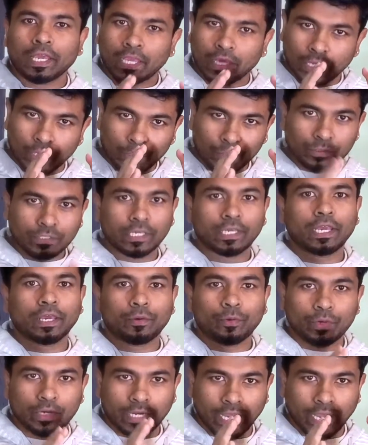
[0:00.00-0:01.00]
using
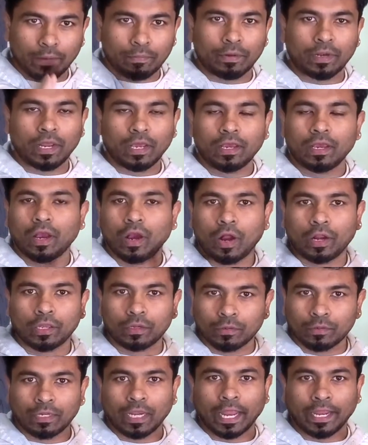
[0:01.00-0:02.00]
your camera on a
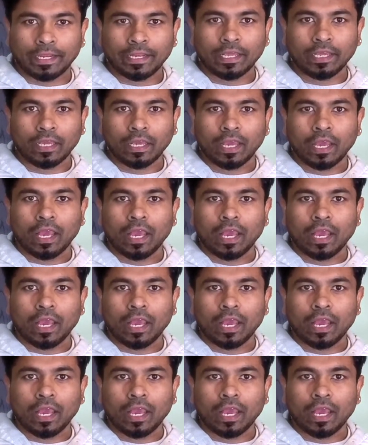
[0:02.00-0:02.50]
good lighting,